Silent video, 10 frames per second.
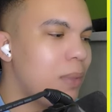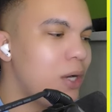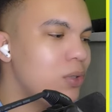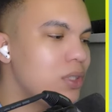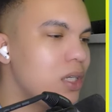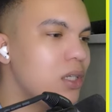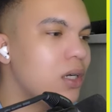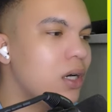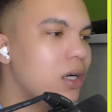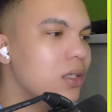I don't see any
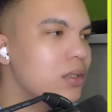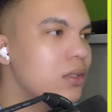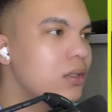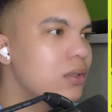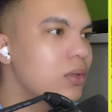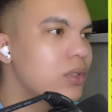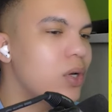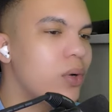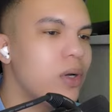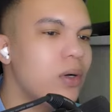cars. What's
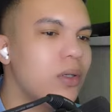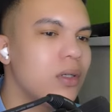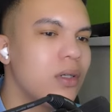going on?